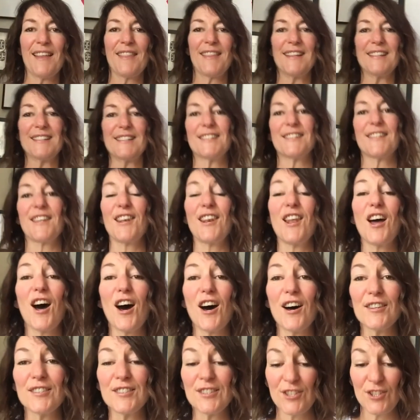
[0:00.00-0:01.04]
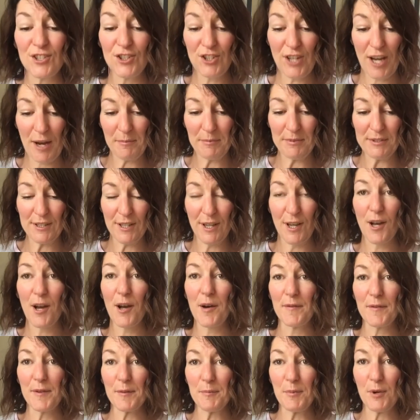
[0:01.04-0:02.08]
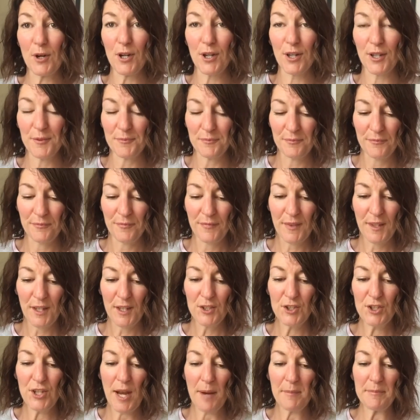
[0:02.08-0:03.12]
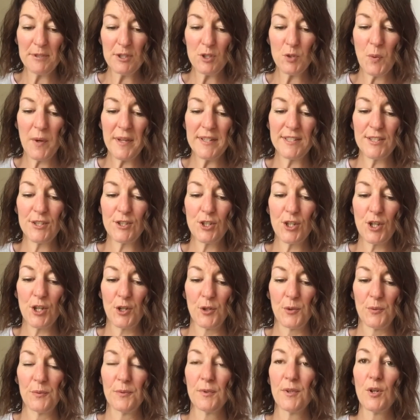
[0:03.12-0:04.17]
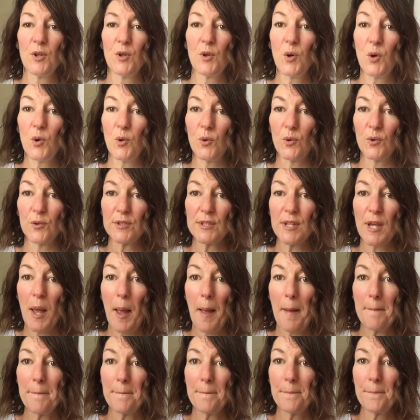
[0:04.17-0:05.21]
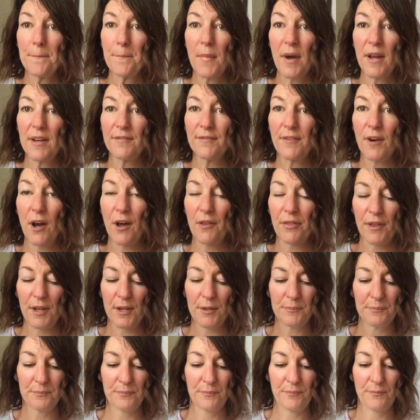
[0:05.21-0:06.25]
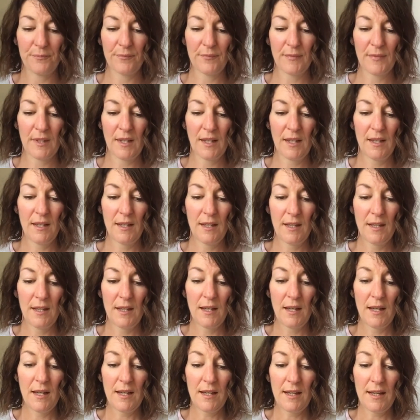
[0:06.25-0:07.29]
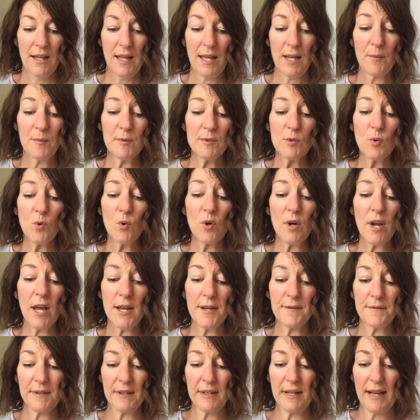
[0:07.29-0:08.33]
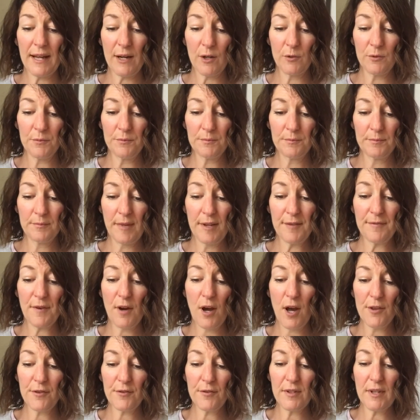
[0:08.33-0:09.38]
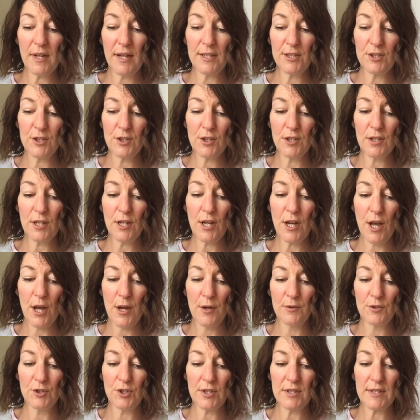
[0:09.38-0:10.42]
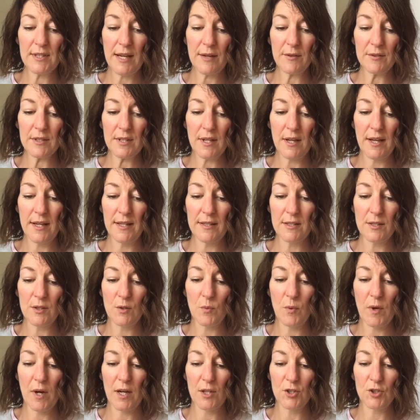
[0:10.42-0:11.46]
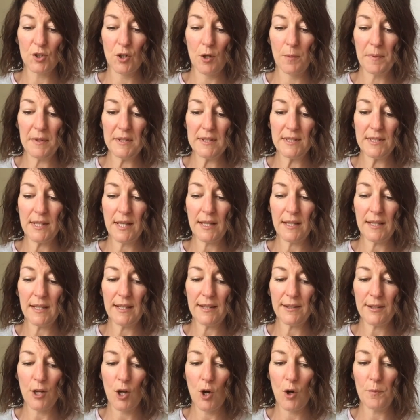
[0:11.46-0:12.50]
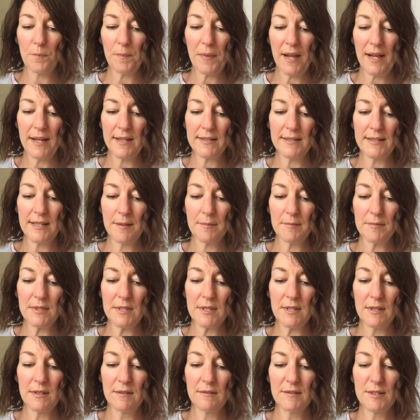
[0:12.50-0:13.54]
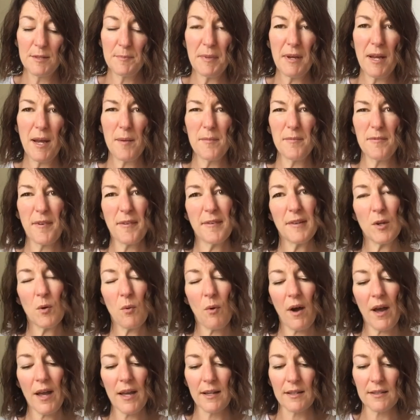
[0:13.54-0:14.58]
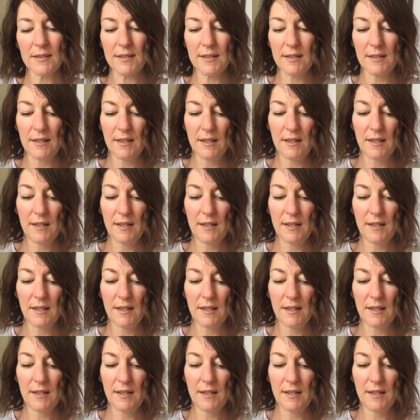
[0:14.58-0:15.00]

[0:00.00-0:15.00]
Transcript: This is the last chapter of the book. Chapter 22, called My Father. It was all over now. My father and I stood alone just outside the workshop, and suddenly the old place seemed to become very quiet.